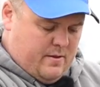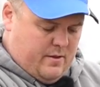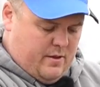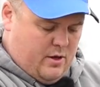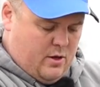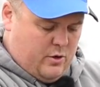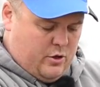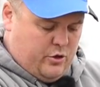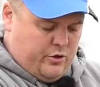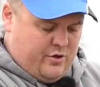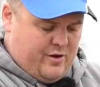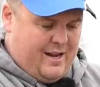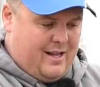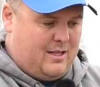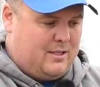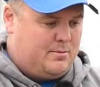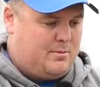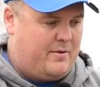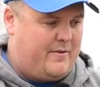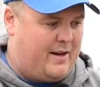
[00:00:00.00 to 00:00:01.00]
the only other
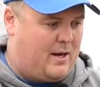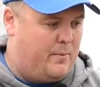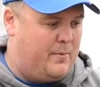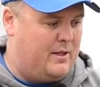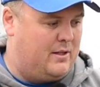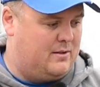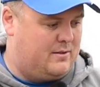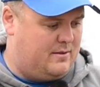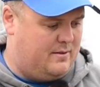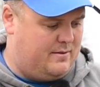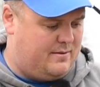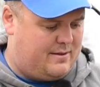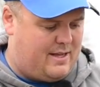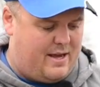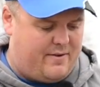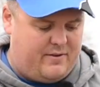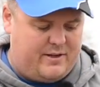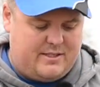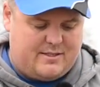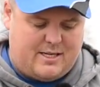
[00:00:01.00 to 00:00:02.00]
element of my rig I will
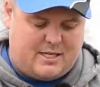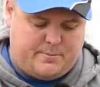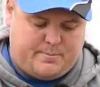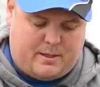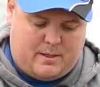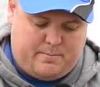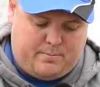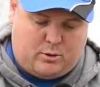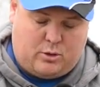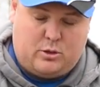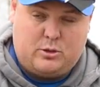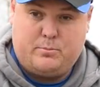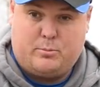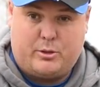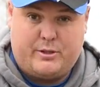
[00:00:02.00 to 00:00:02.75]
definitely say has been important,